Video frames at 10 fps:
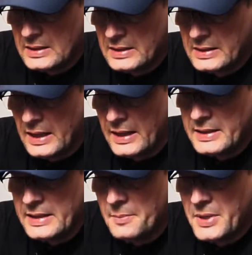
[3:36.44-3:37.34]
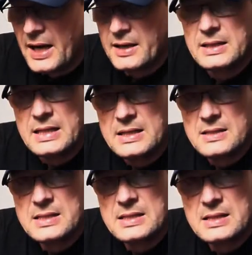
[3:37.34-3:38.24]
the idea behind
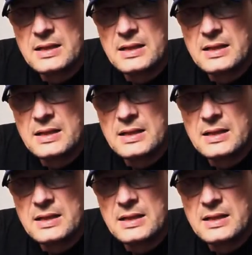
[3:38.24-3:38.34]
these